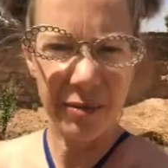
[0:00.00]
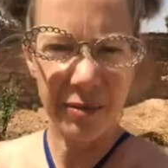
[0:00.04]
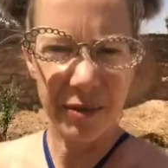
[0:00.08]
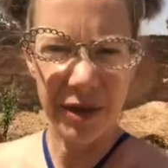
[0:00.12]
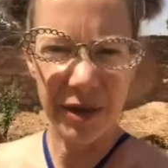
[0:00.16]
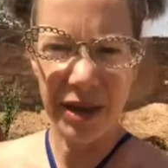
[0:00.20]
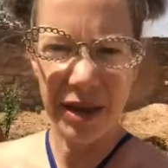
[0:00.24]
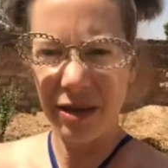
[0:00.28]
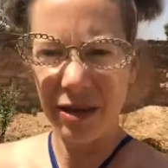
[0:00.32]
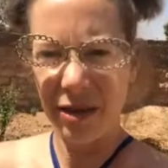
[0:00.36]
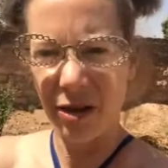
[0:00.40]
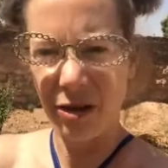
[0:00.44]
and
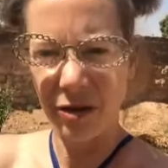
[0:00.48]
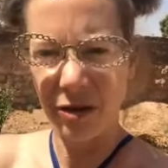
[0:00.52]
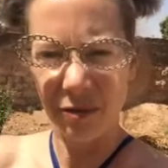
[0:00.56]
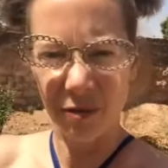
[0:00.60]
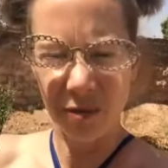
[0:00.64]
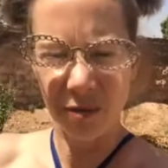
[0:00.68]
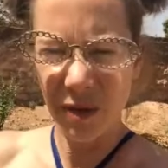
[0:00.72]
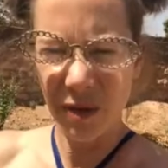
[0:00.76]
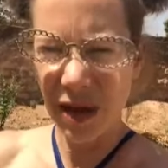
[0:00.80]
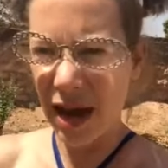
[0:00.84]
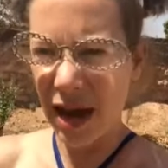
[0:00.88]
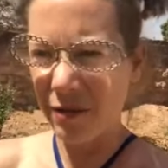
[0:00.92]
then they're
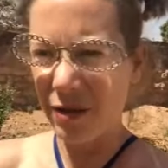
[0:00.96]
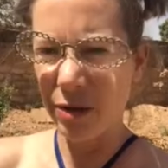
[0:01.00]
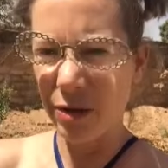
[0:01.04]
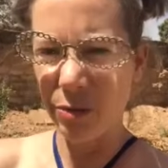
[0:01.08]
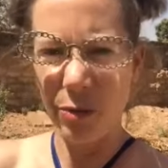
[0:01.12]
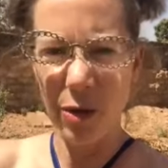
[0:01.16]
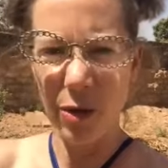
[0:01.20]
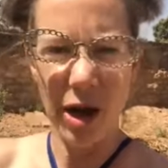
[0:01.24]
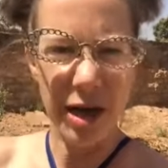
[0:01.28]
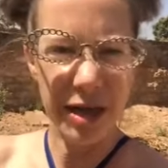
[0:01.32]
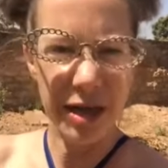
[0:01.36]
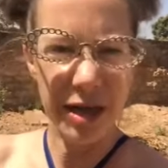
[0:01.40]
having
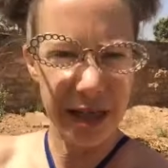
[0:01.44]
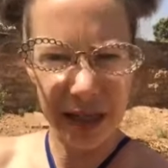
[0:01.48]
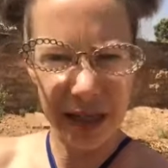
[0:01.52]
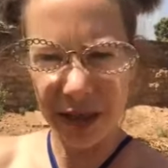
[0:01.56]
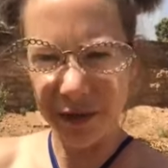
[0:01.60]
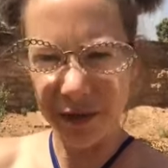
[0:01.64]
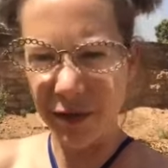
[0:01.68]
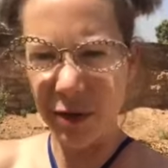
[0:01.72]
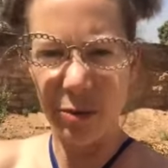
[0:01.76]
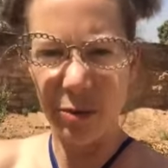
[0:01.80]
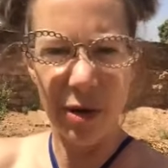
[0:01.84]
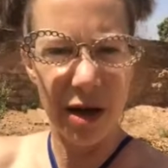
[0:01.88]
pauses
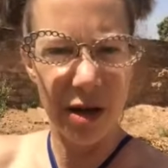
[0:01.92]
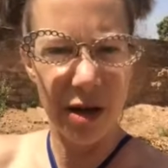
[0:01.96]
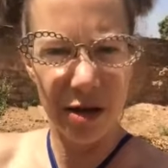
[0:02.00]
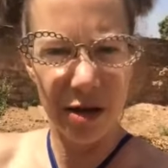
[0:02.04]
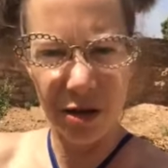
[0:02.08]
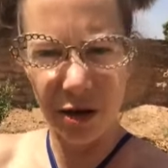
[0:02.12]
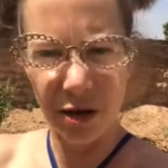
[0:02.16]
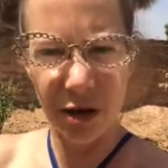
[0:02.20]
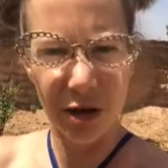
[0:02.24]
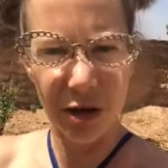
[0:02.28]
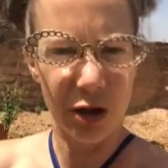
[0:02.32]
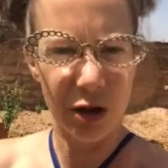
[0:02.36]
of a month
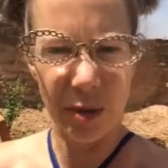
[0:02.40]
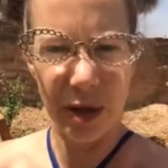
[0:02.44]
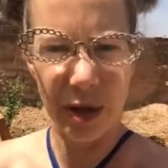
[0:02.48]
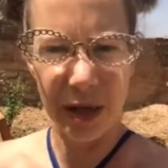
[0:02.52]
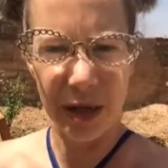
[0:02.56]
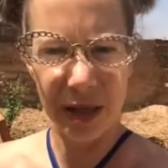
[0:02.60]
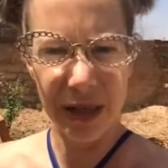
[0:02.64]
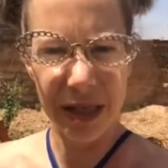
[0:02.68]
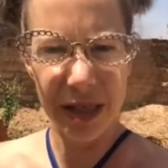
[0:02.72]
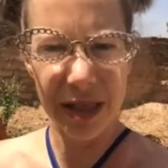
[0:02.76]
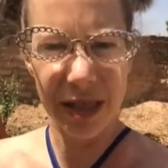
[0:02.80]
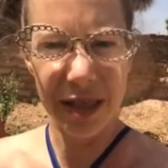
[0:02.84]
or 2
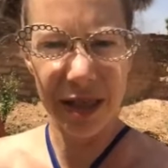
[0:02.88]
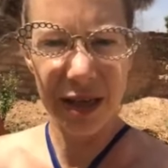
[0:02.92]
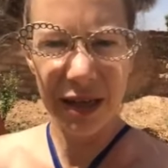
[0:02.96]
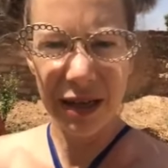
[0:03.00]
months.